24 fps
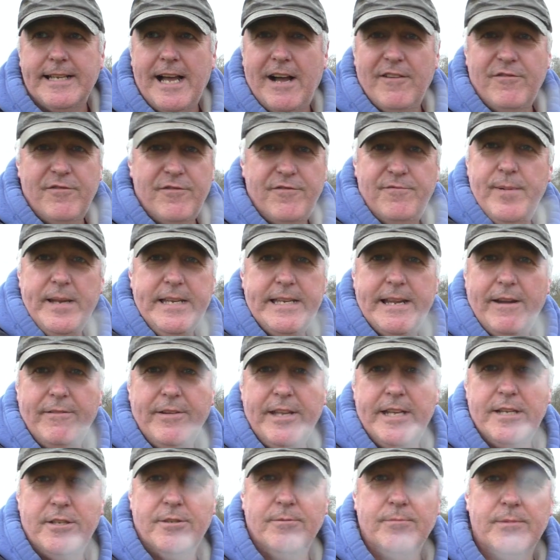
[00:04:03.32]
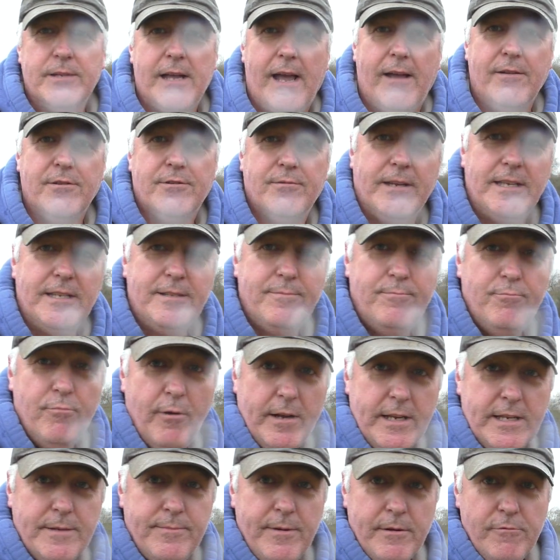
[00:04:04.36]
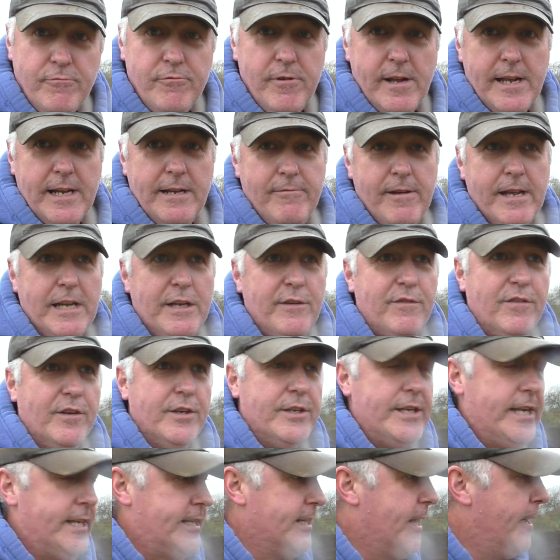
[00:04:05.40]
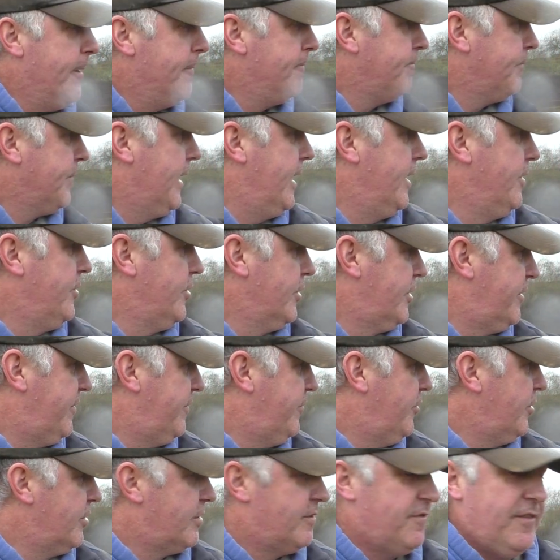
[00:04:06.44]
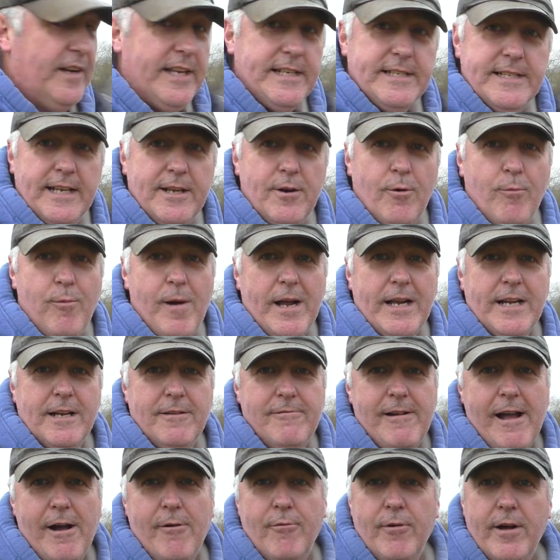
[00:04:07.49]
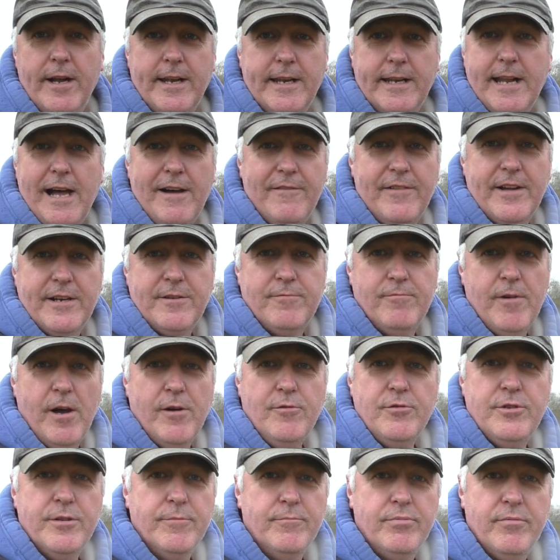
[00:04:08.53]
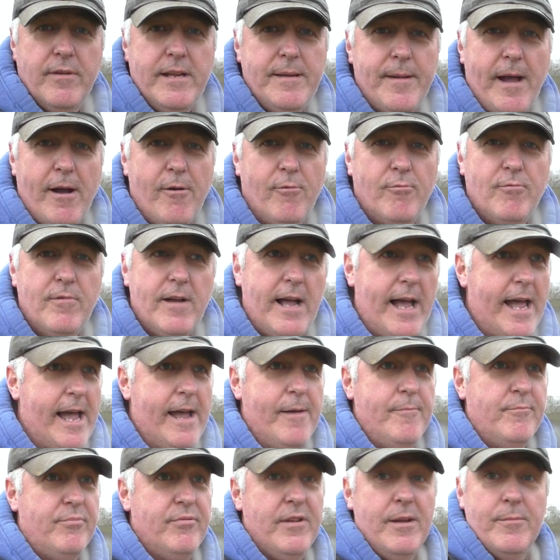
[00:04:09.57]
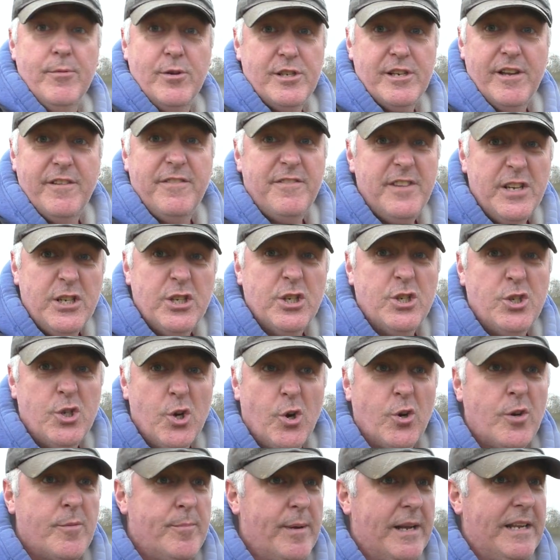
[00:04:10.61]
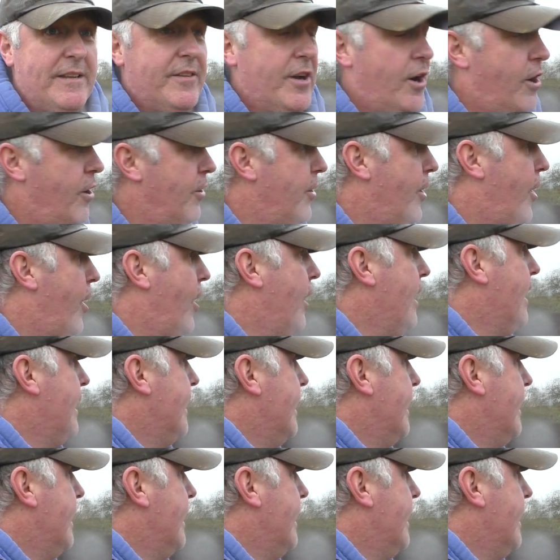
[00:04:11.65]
I've been down here sometimes when it's been really flooded, and just flicked a little waggler out, and I've had roach and bream out, pretty much a fish a chuck, believe it or not,